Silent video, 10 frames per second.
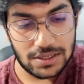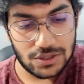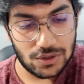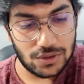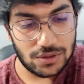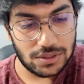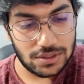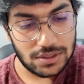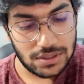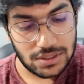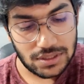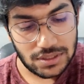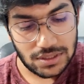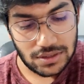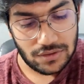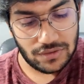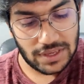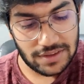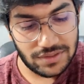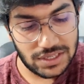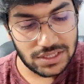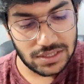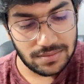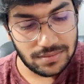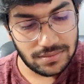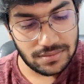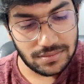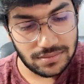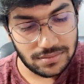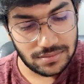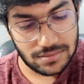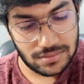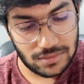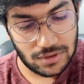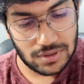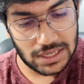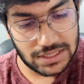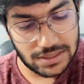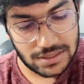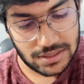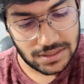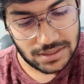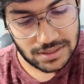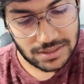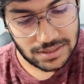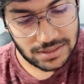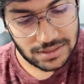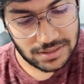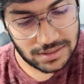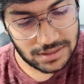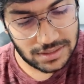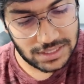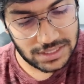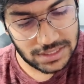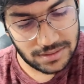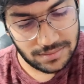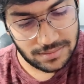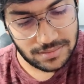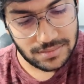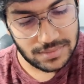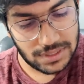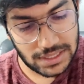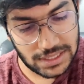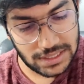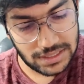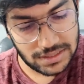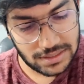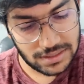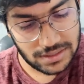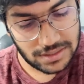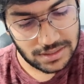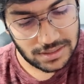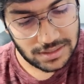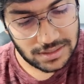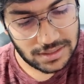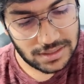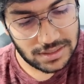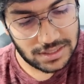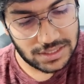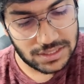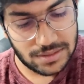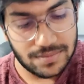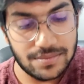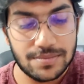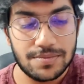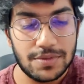so we have this term, or rather this term and this term.